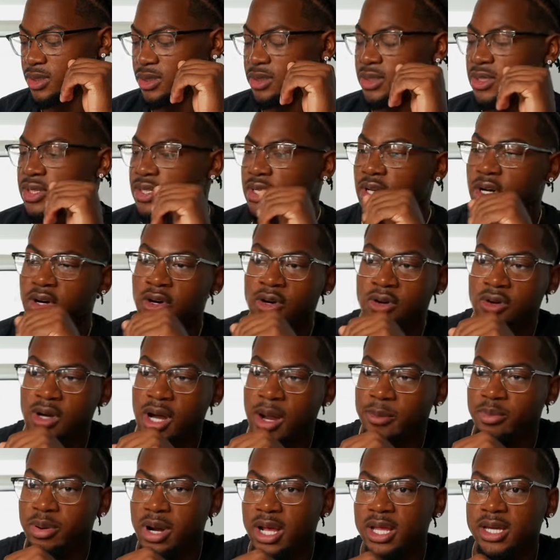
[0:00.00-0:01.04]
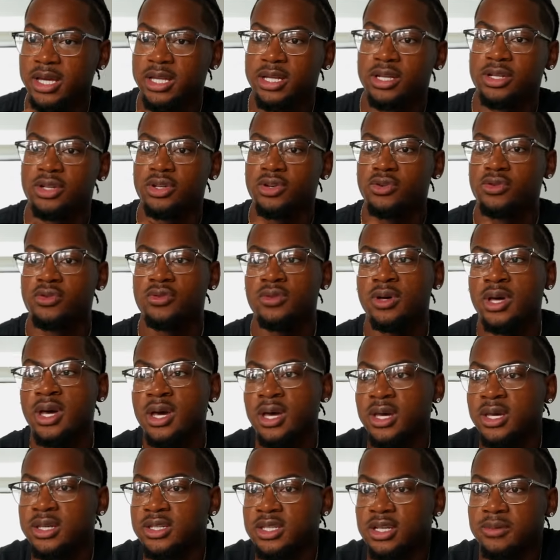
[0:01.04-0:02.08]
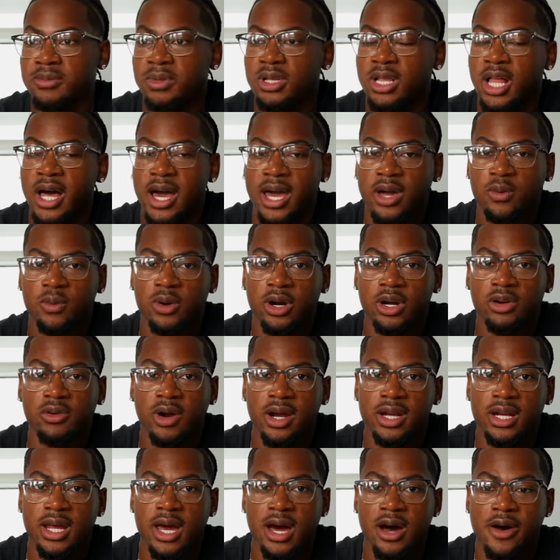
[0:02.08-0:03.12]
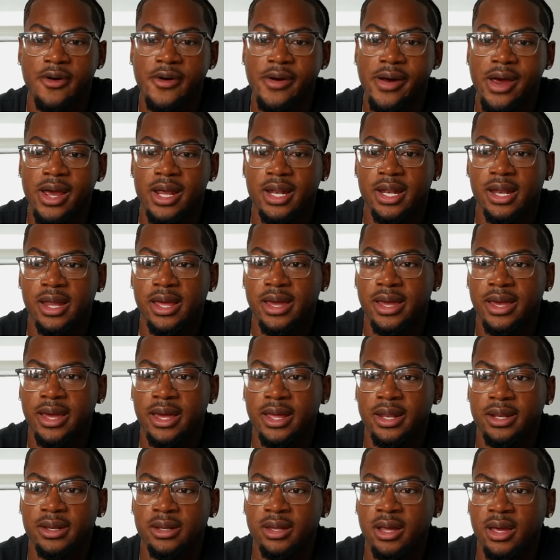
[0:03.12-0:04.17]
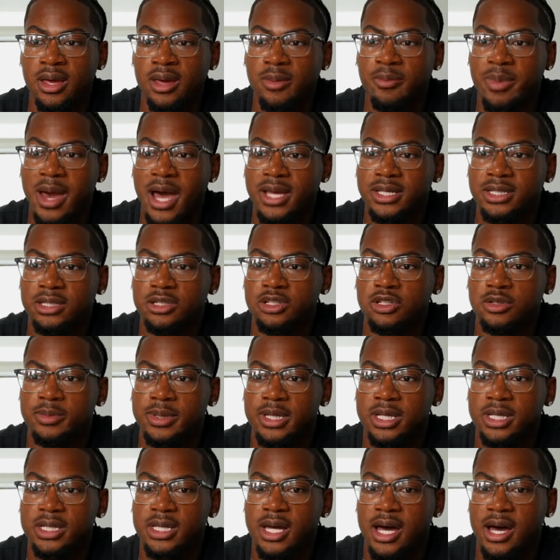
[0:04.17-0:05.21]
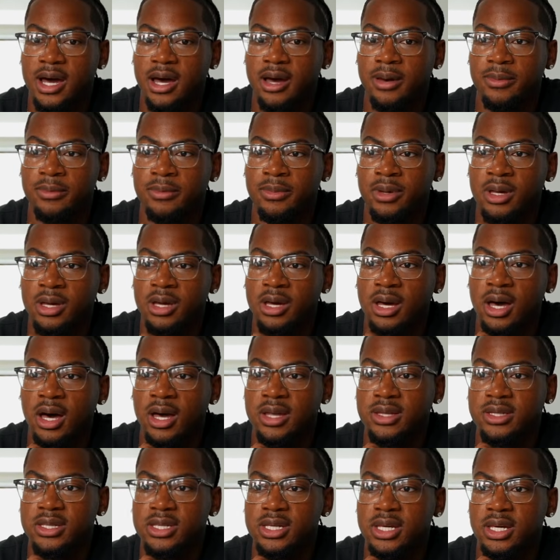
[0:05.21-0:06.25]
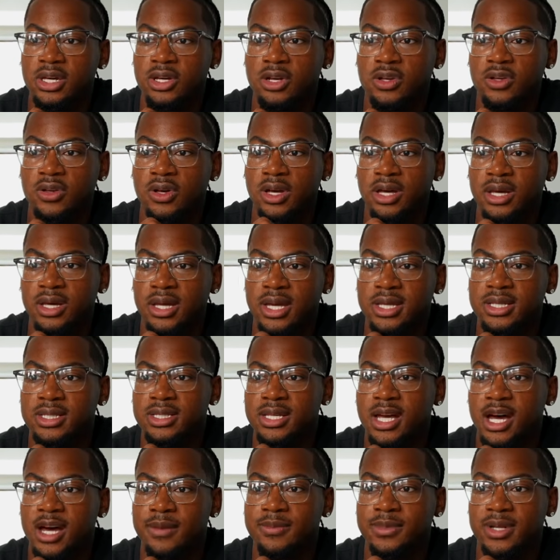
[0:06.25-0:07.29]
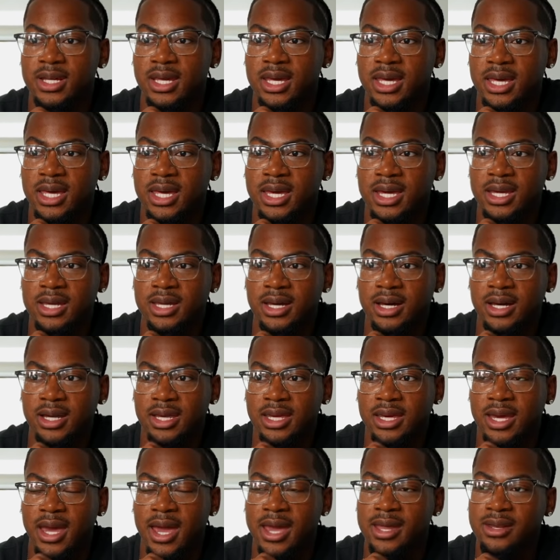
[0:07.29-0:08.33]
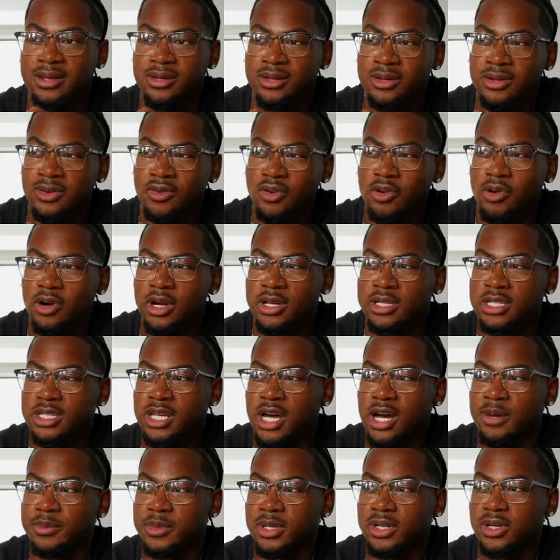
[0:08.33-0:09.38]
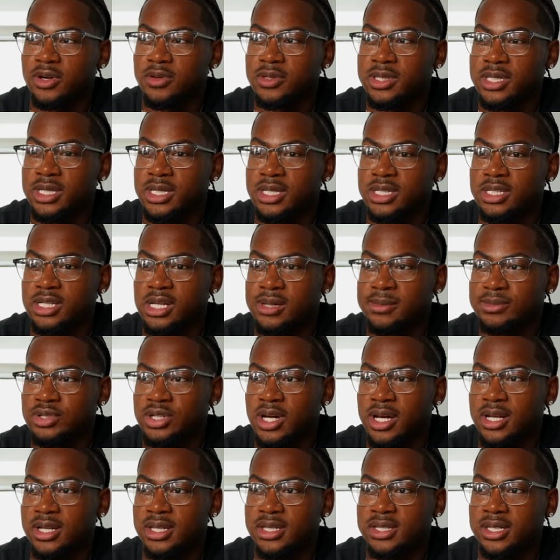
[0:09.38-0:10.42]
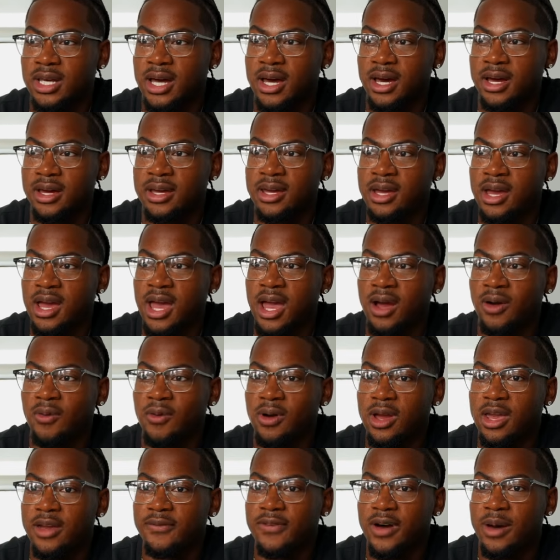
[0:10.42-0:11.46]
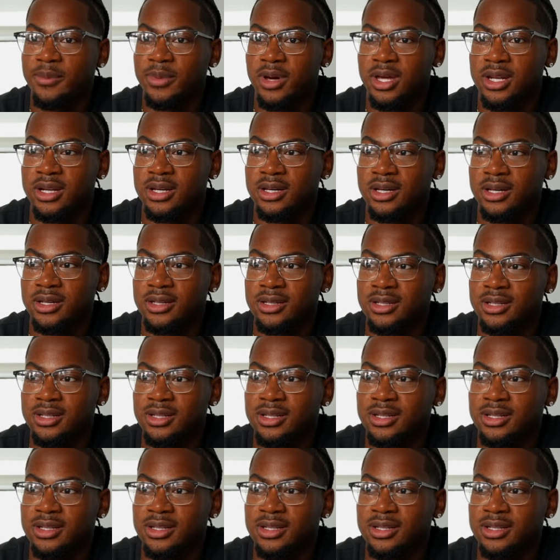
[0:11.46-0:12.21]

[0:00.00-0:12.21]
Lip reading: so I'm probably gonna do some client work right now and then pass a little bit of time until it's time to eat again or it's time to go to the gym. I'm trying to decide if I'm gonna